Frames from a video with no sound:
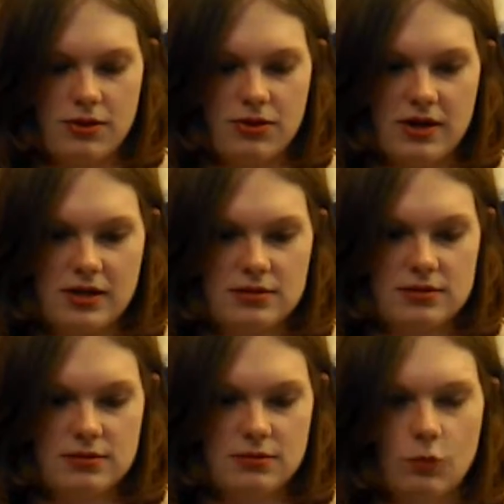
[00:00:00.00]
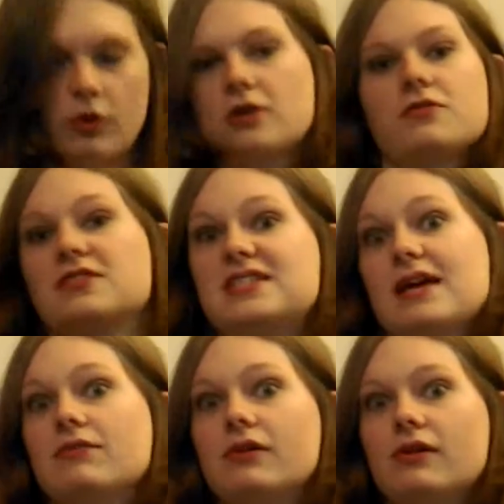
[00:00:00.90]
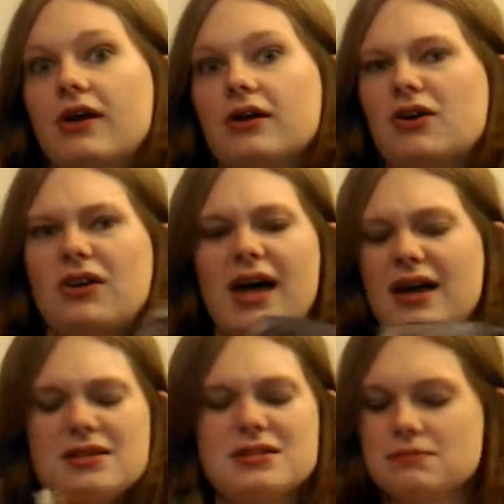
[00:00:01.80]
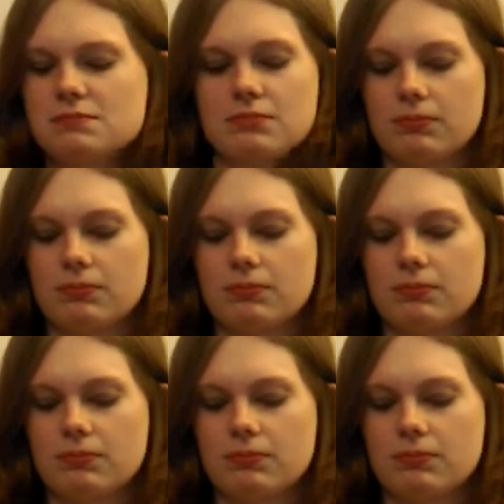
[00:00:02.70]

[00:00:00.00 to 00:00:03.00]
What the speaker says: that works for the devil and collects,